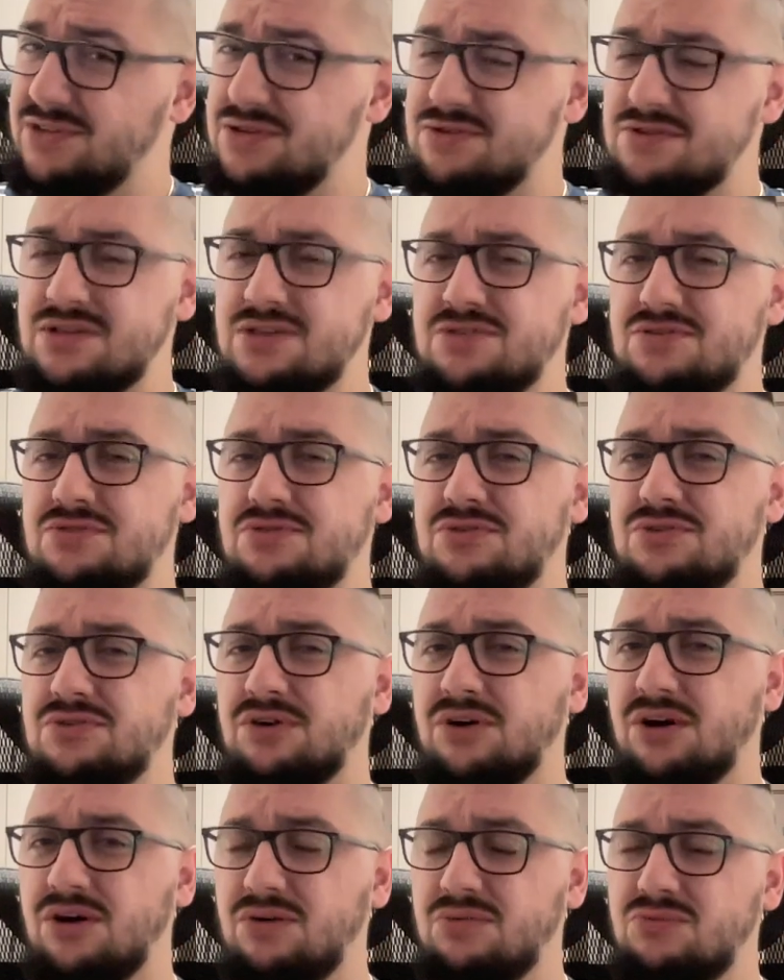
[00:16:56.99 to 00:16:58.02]
you need to do
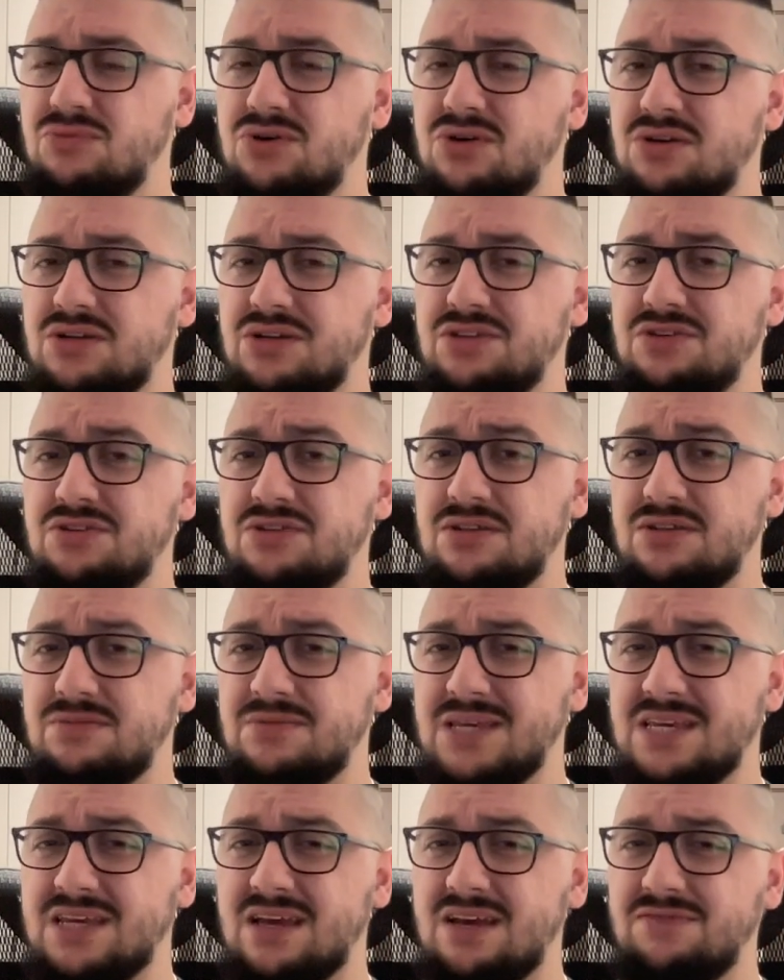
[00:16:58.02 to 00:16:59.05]
your homework, and you need to
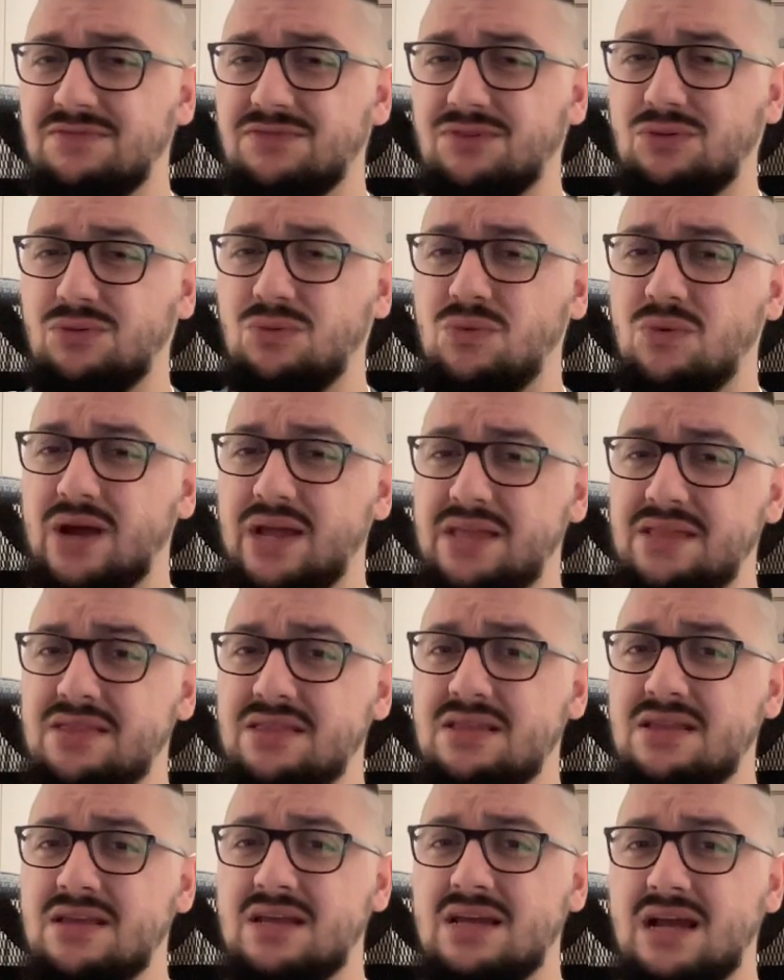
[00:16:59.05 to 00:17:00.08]
be careful
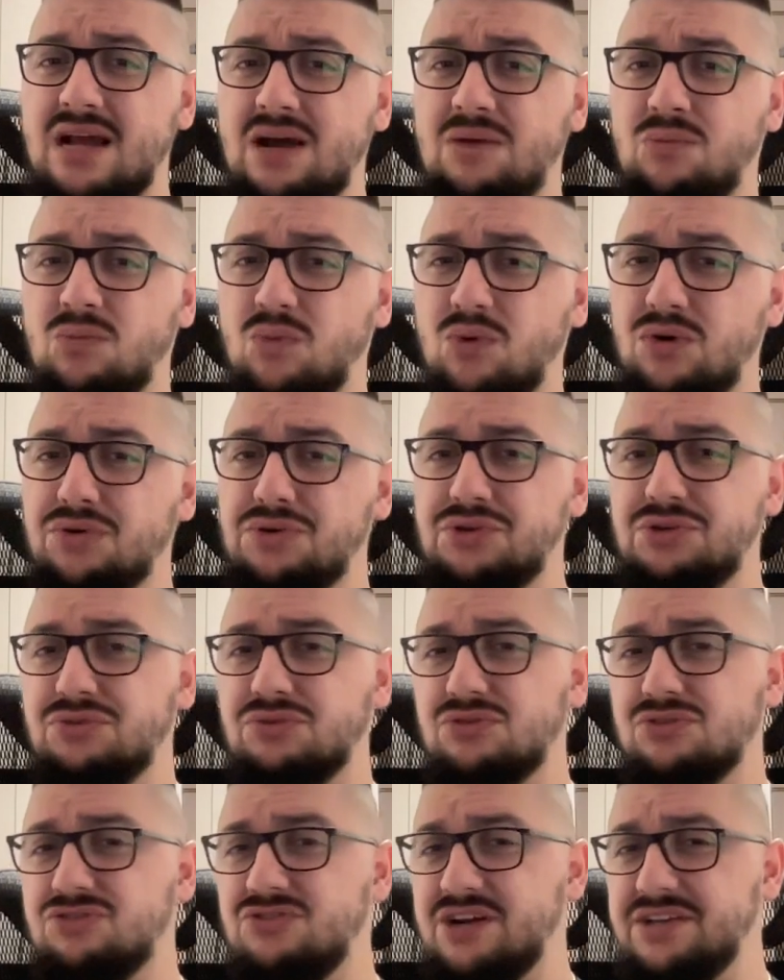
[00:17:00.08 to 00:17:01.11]
when and what
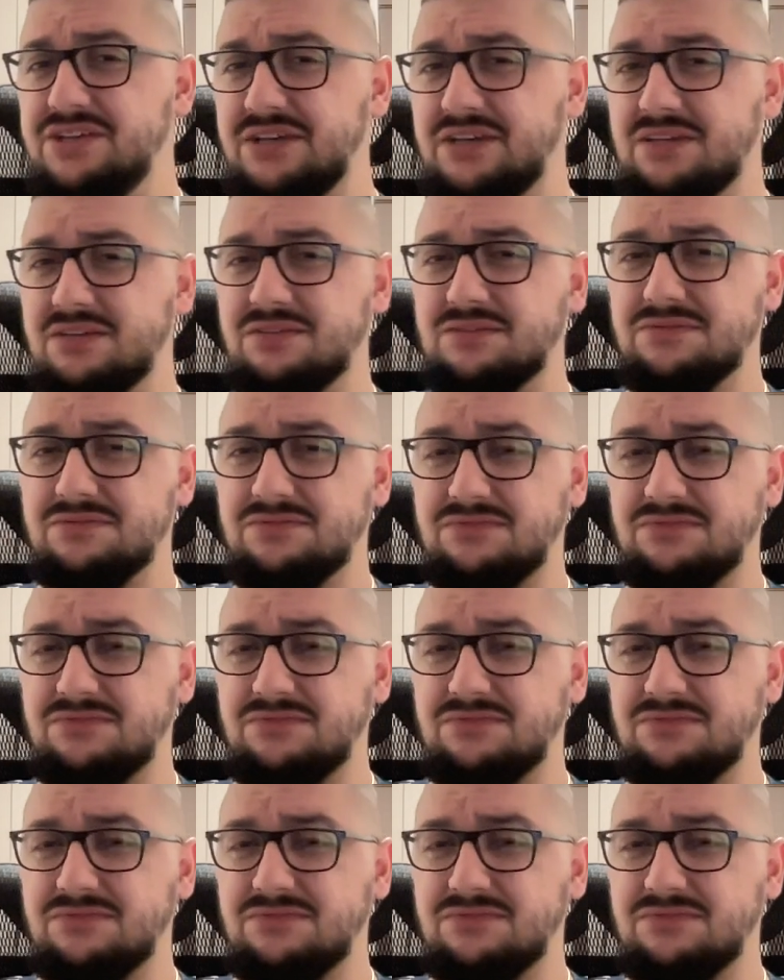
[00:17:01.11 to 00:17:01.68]
you're trading.